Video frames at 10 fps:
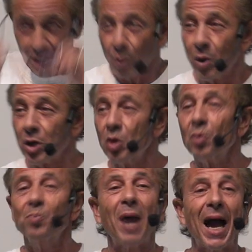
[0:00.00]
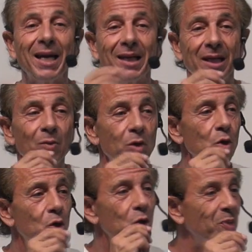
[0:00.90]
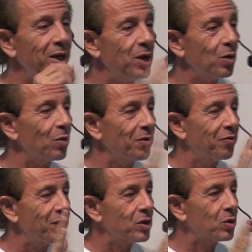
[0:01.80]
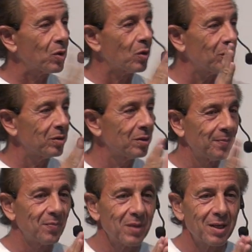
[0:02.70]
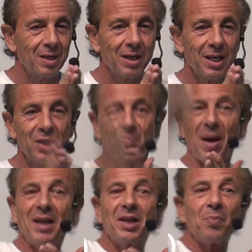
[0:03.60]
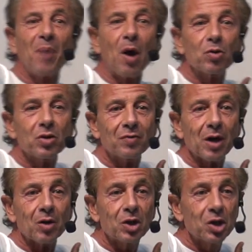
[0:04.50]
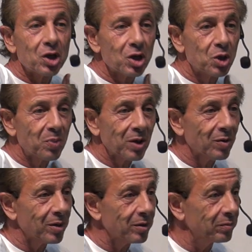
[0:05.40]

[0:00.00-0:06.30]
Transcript: what you're binding, what you speak here in the physical, is binding the powers of darkness in the spirit.